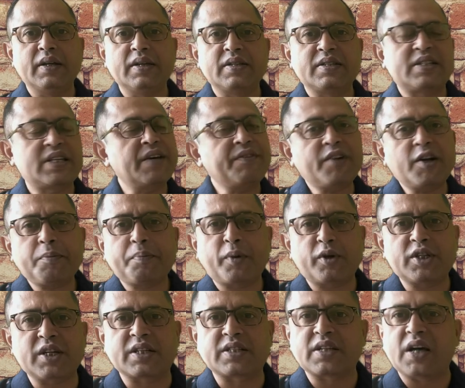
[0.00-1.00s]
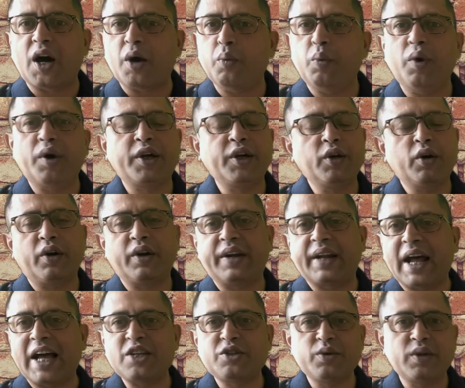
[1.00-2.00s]
Several projects are working on
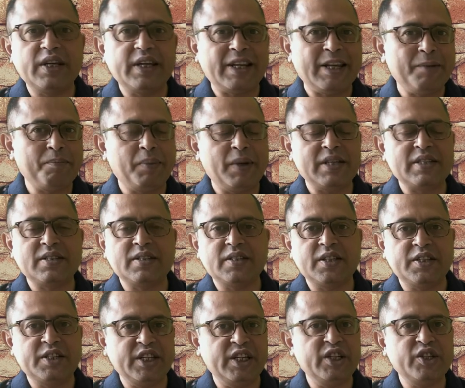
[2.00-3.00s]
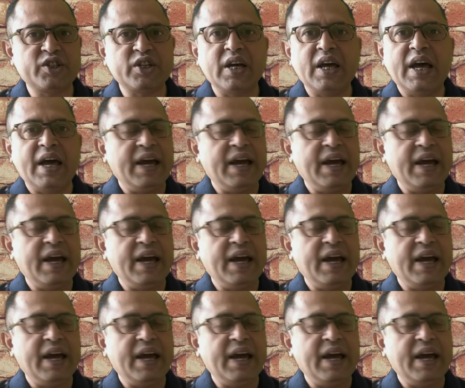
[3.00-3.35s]
gradually replacing the genes